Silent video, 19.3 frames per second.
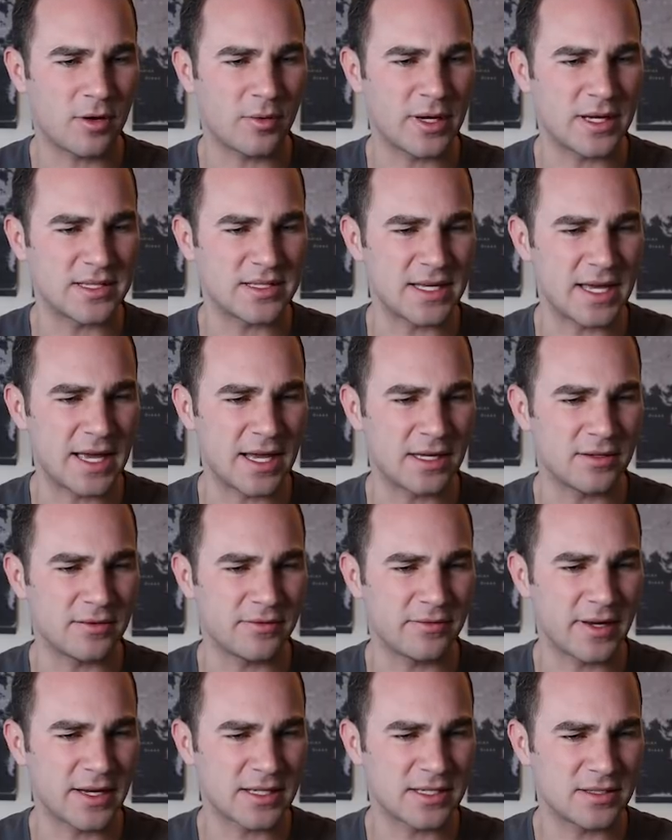Is an
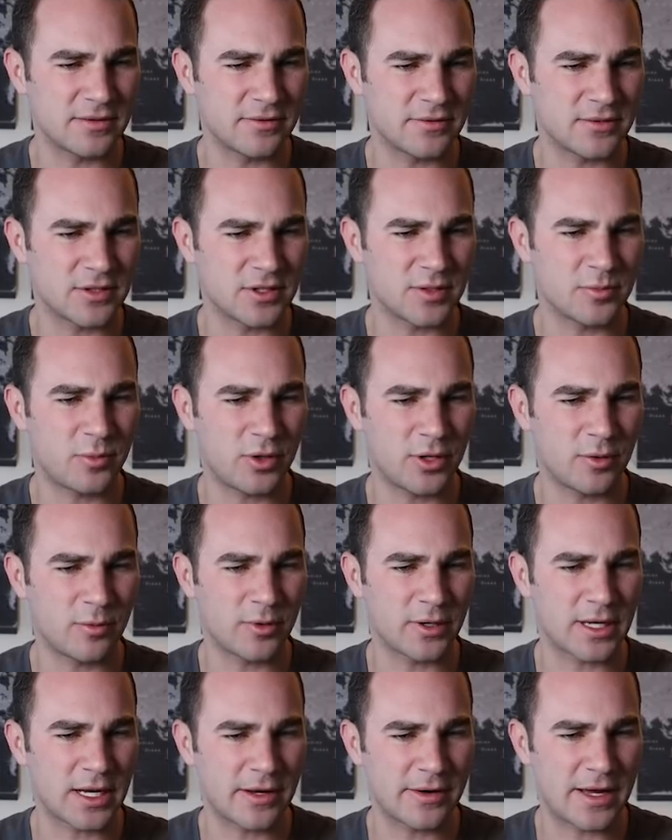effective to the point
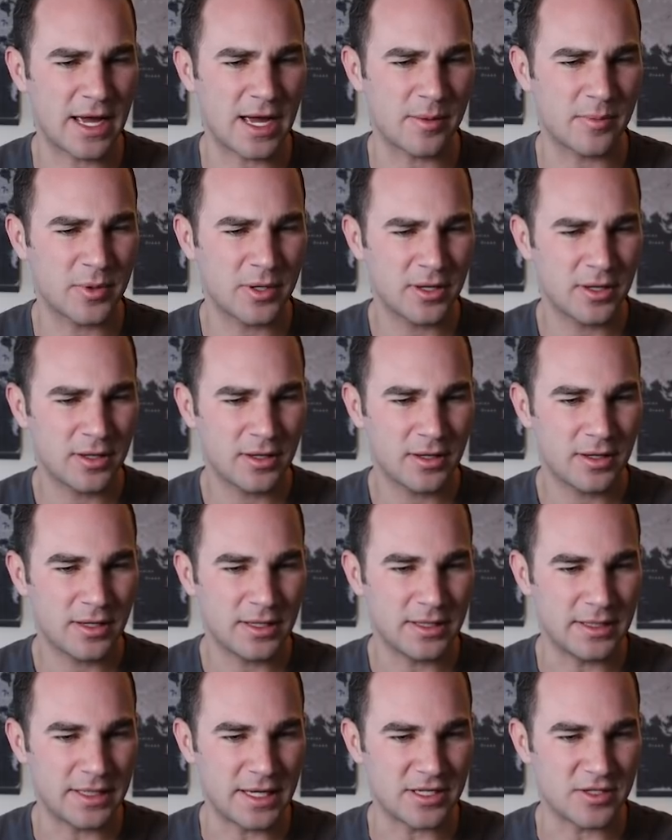workout app
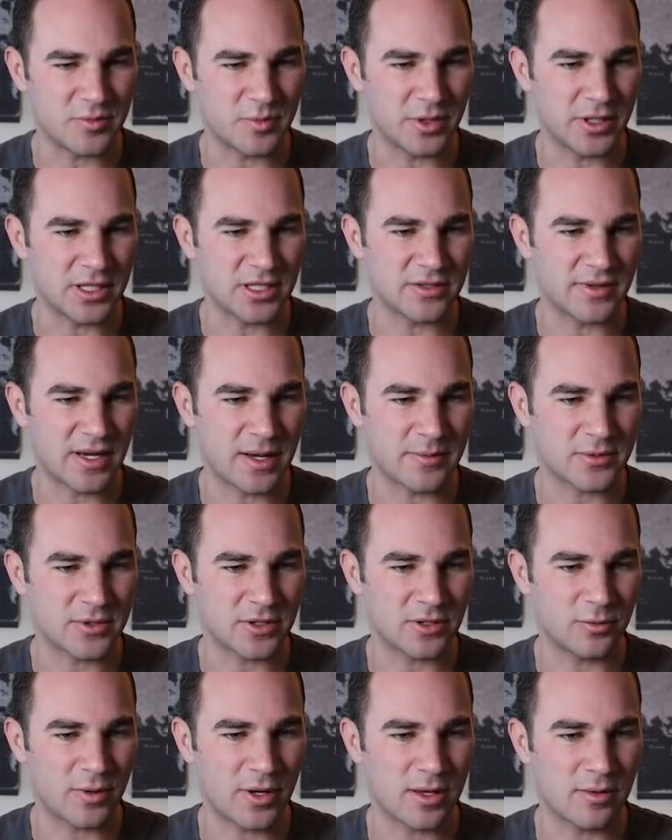in the age of millions of apps on
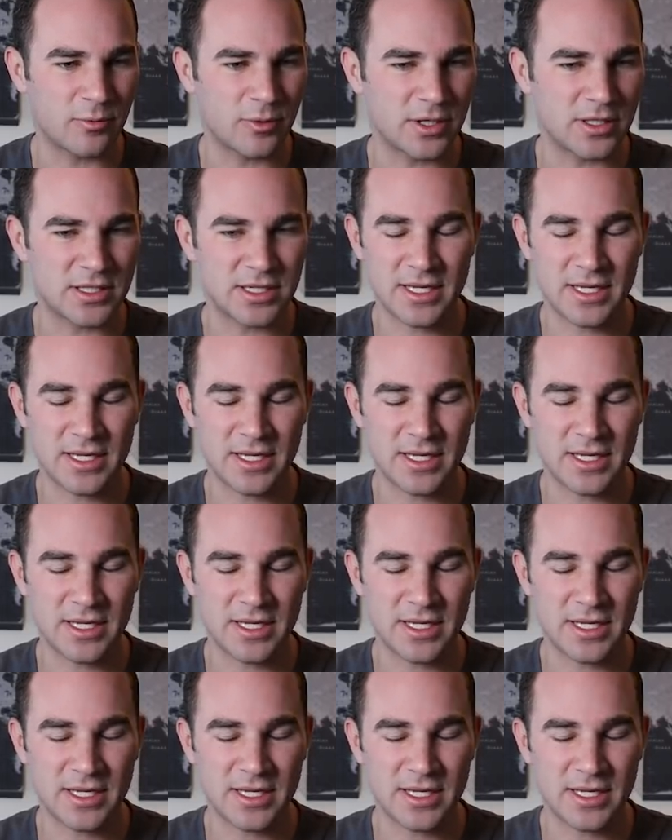the web range.